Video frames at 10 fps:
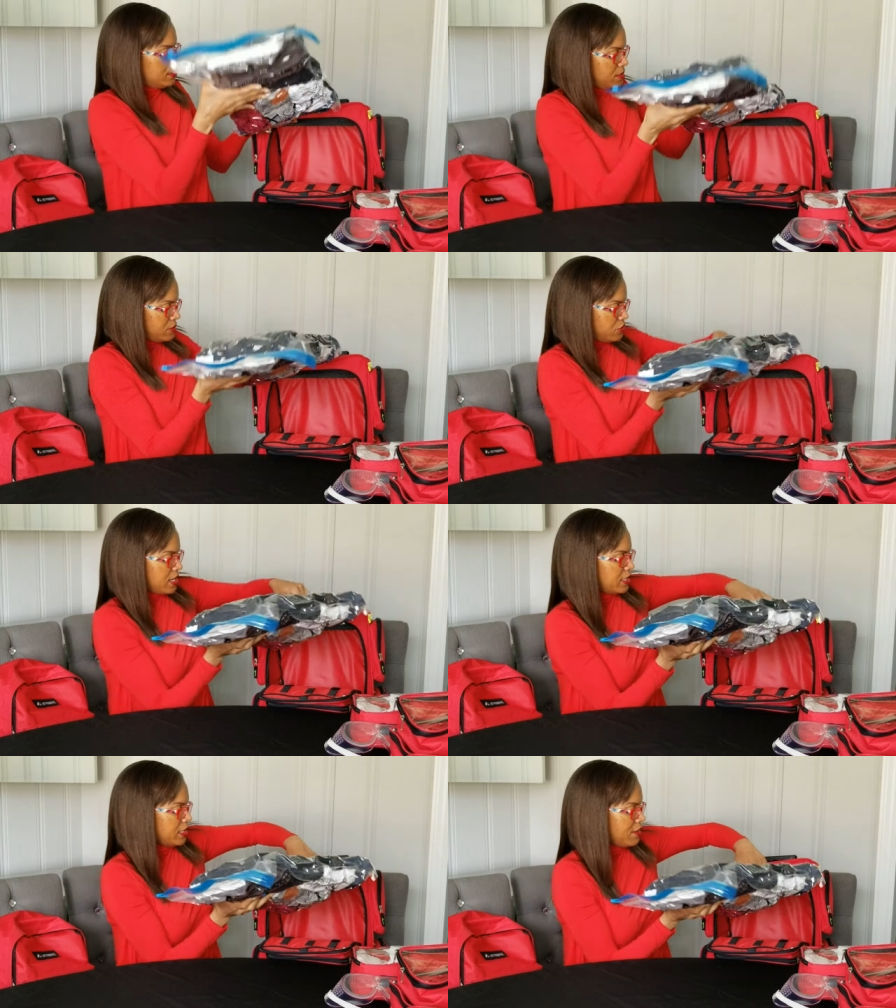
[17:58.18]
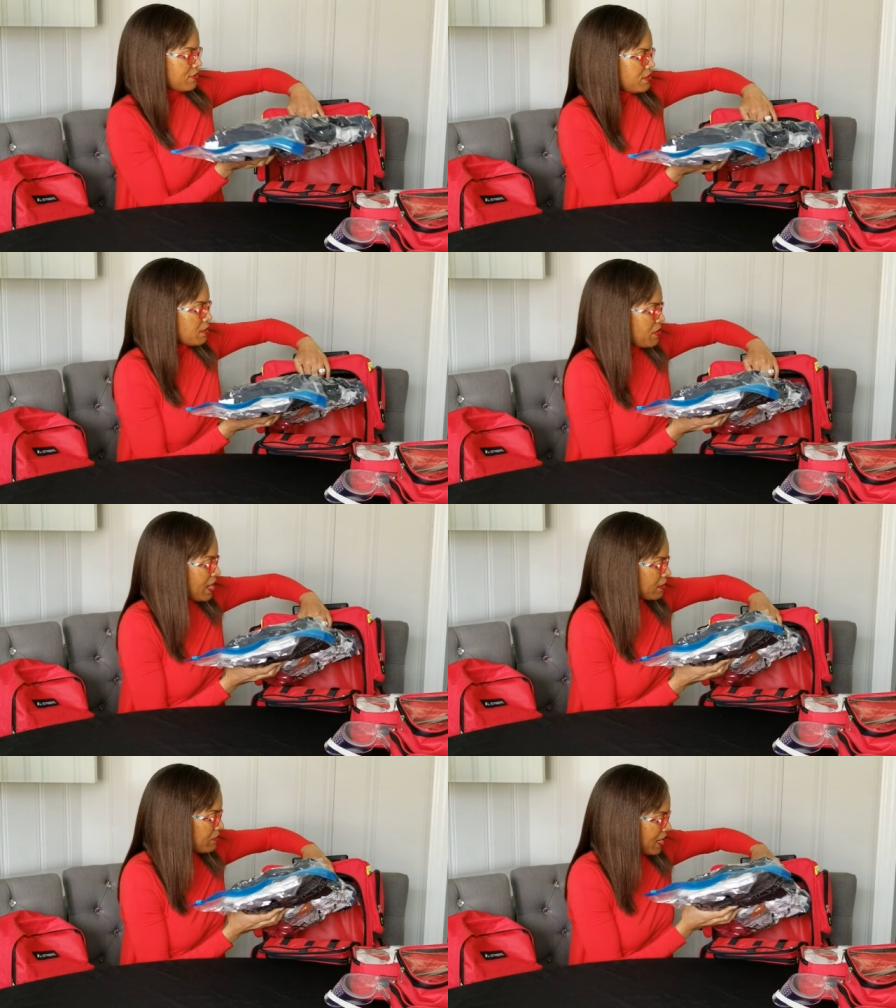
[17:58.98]
Let's try to get everything
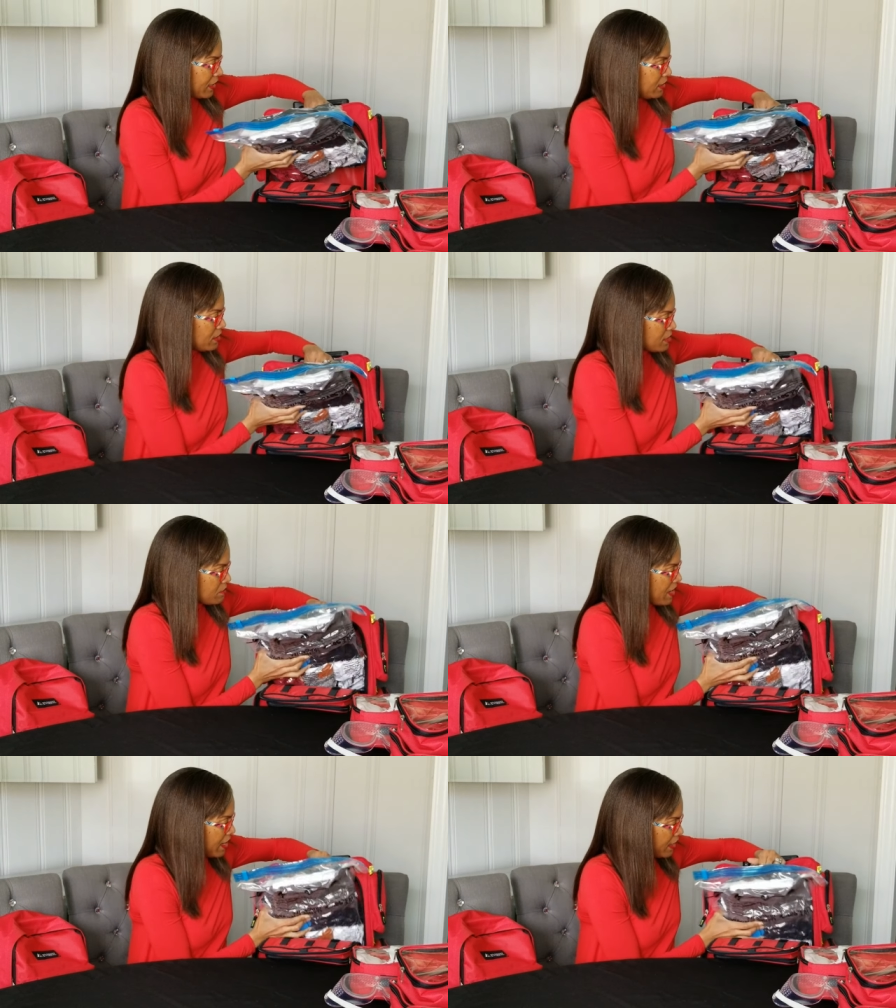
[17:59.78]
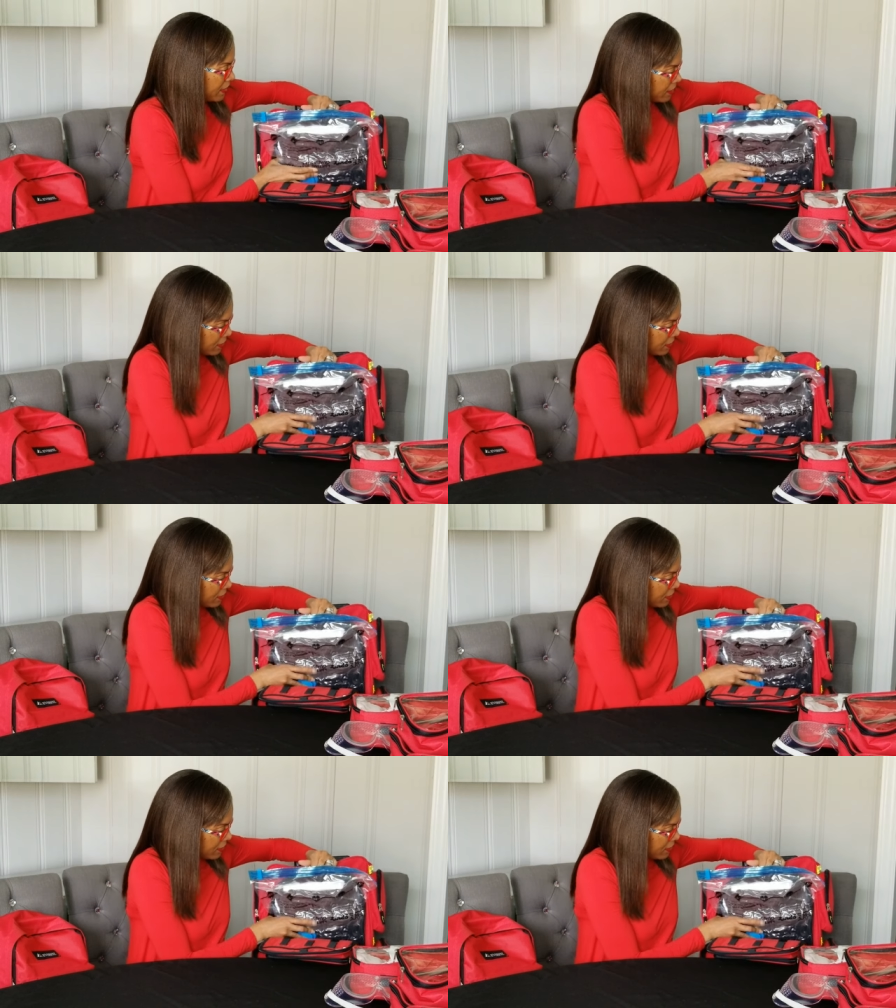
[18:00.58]
packed back in this bag